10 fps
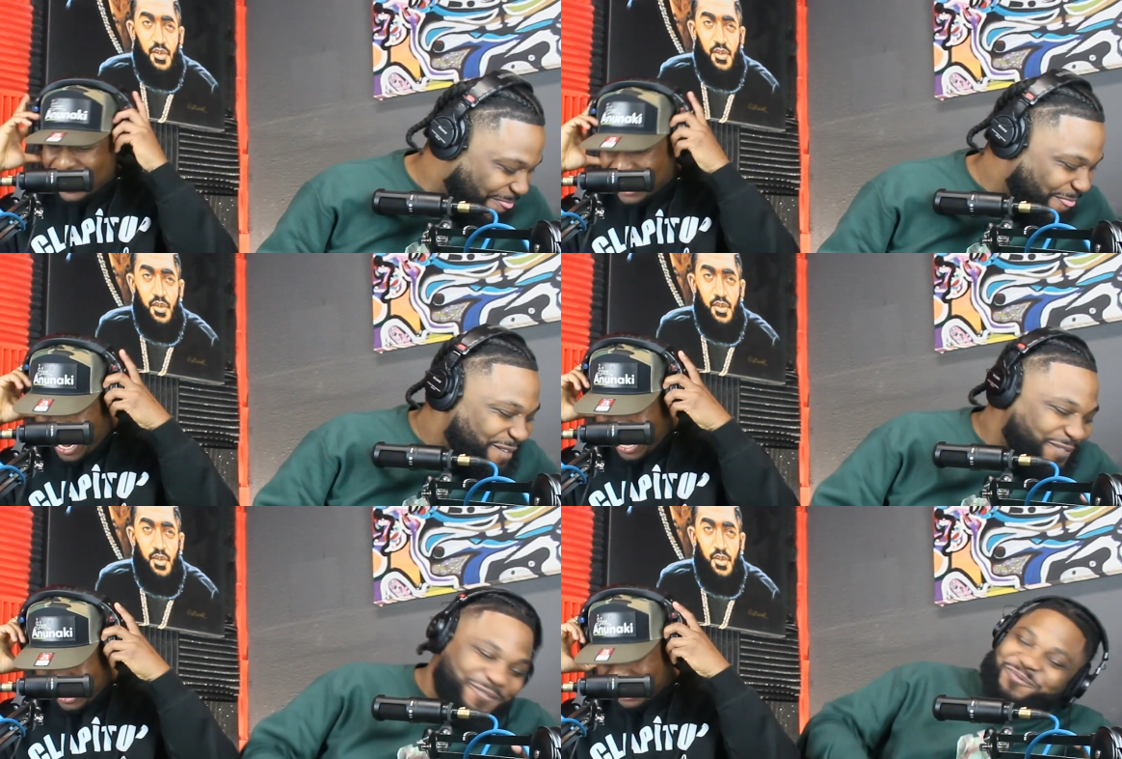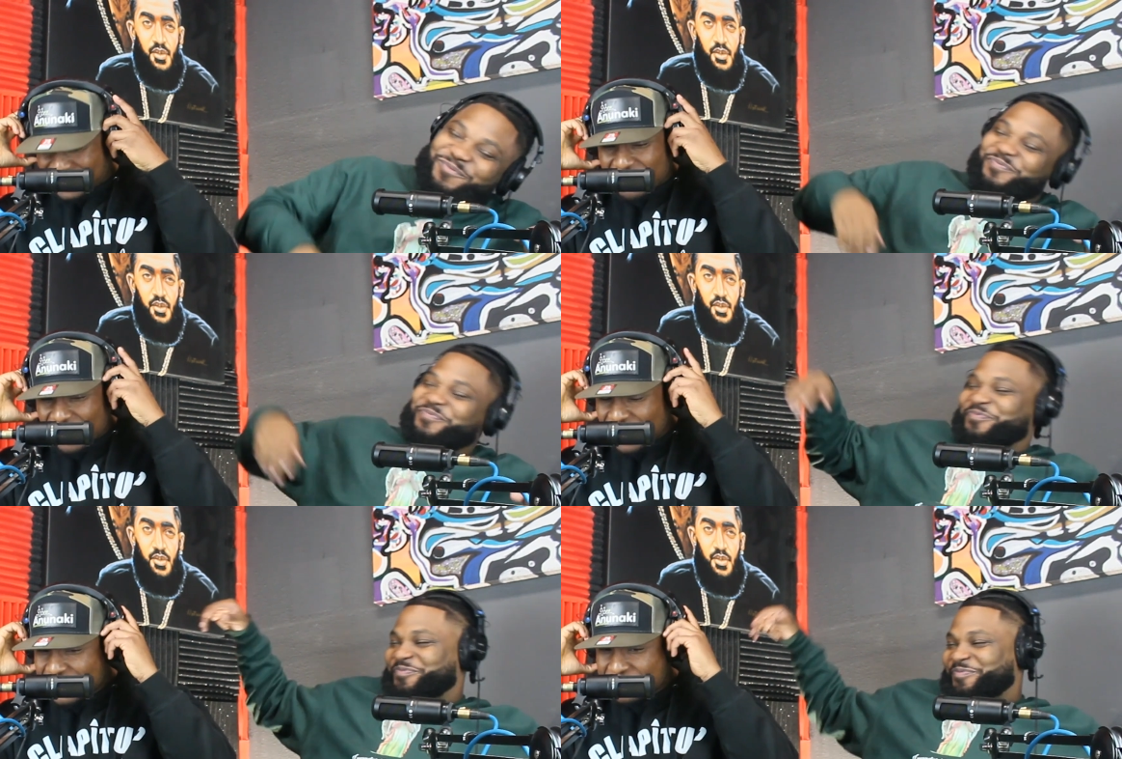Speaker 1: No. no, I got you.
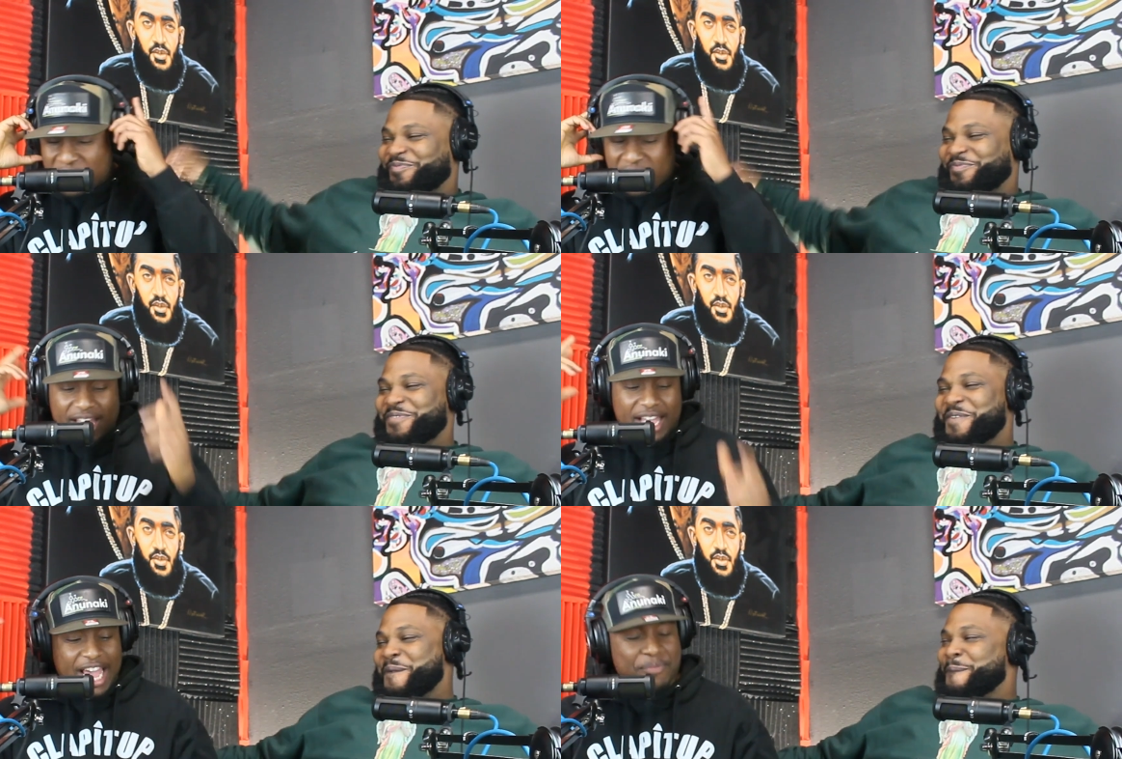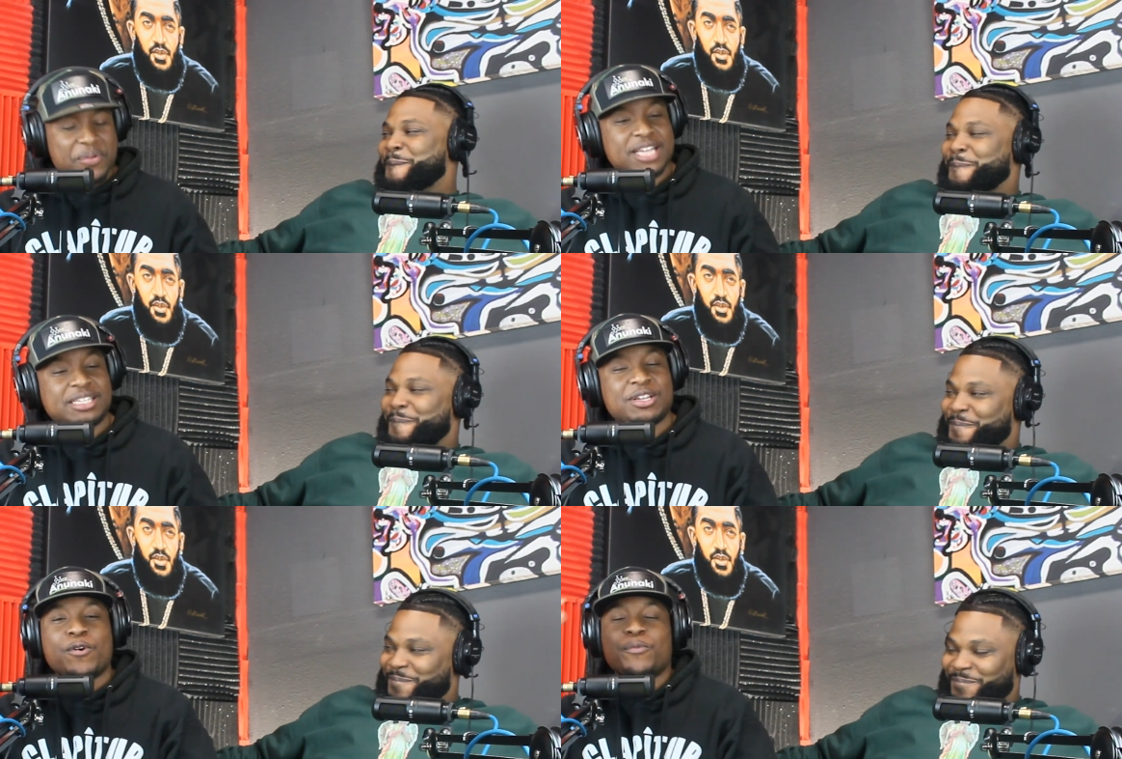I got you. Hey, man.
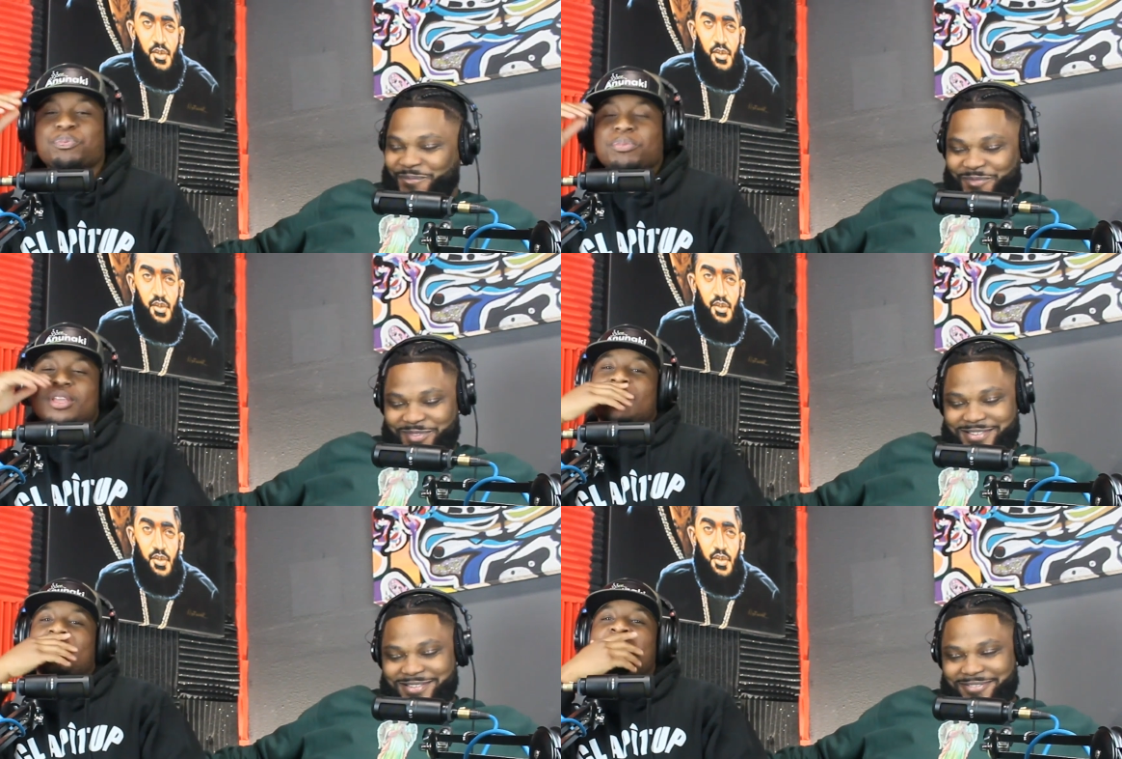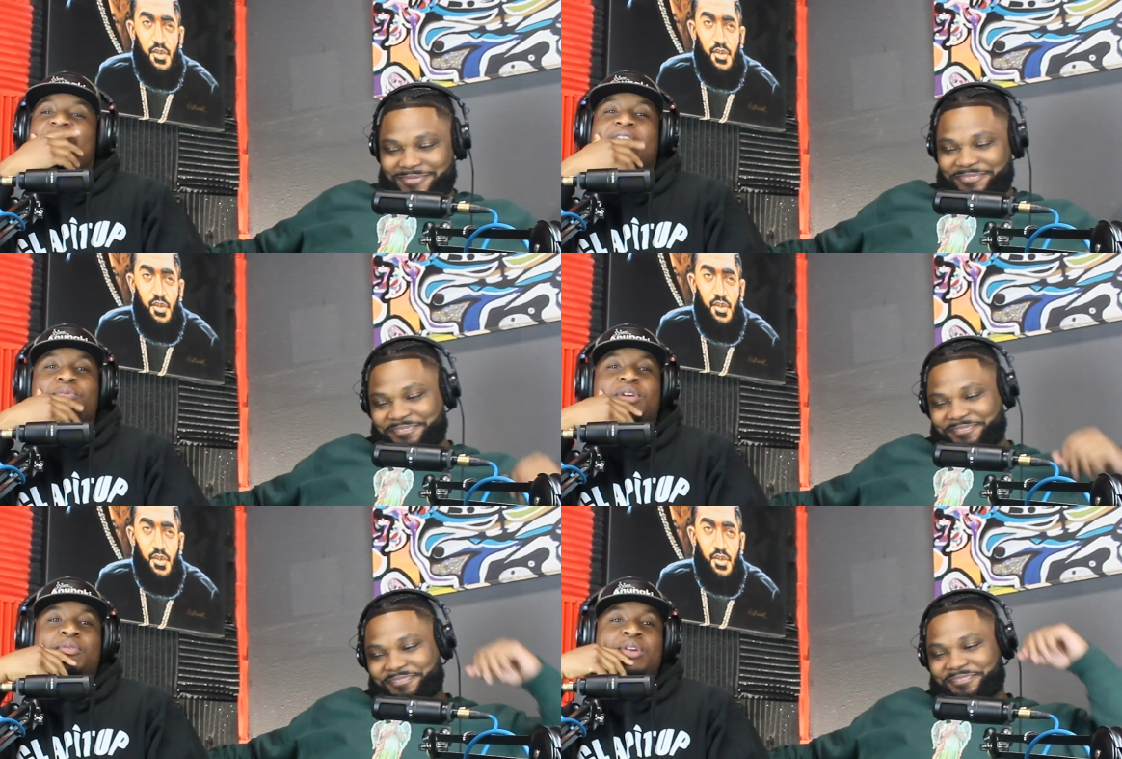So we gotta,
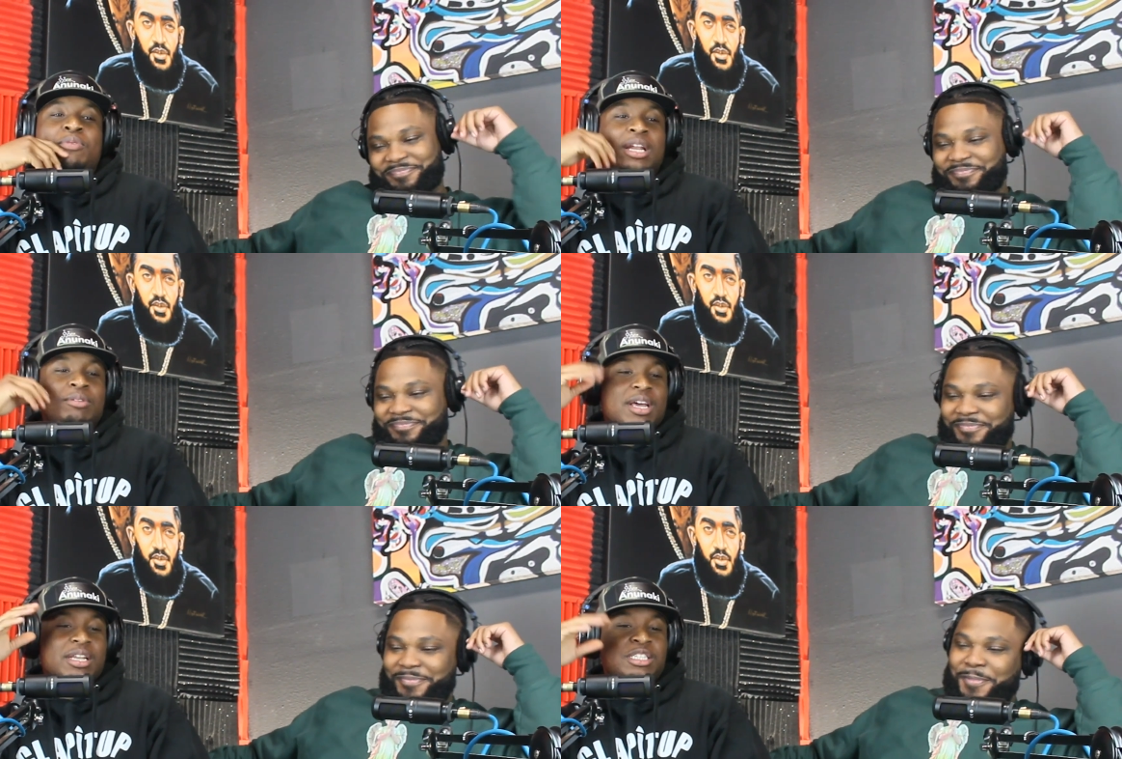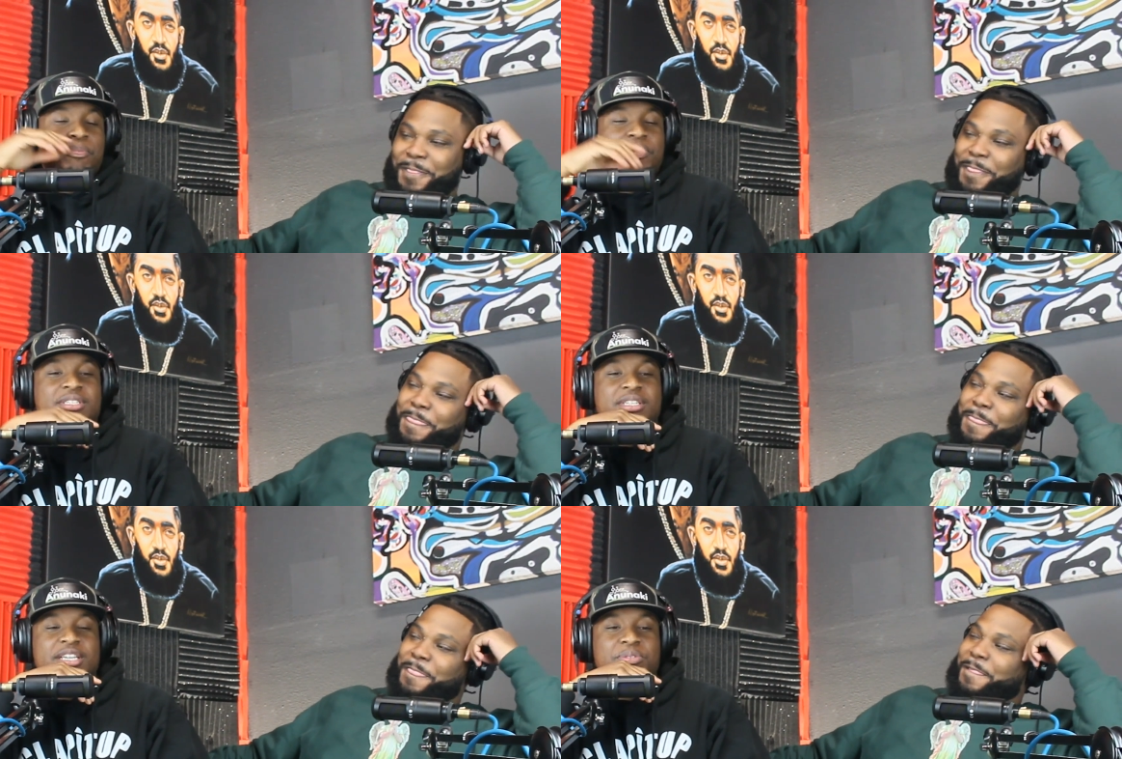we gotta, we gotta, we gotta jump
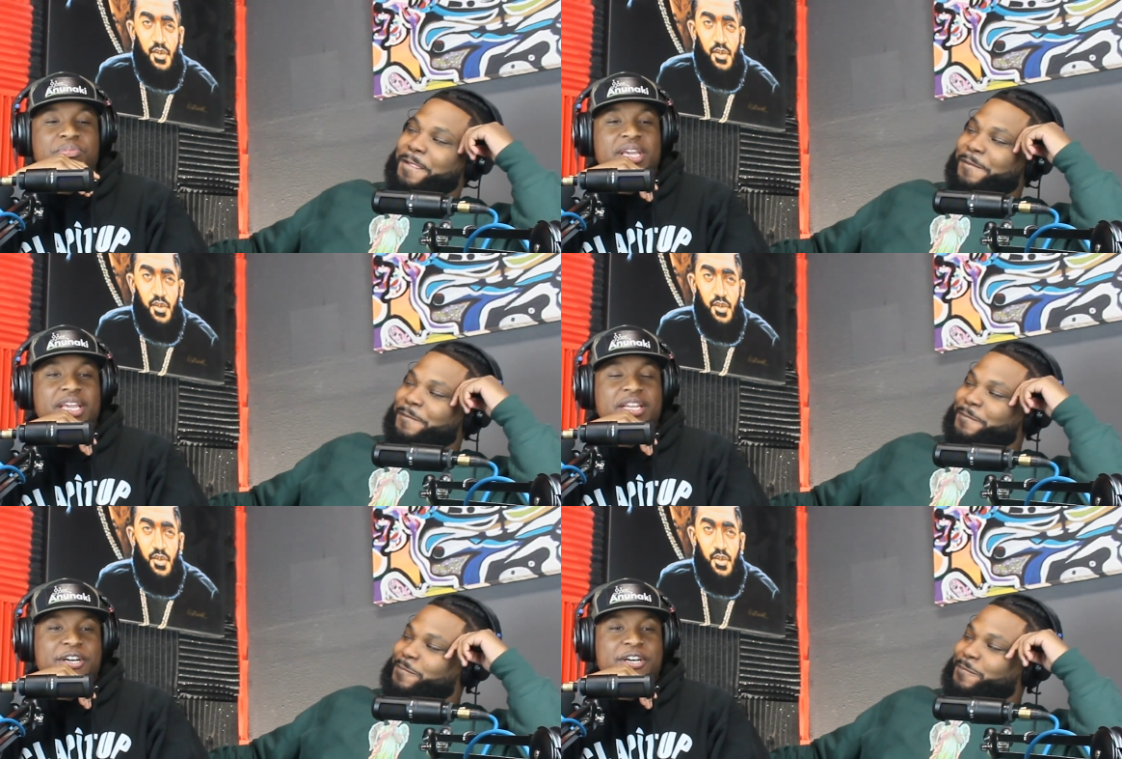into this, man.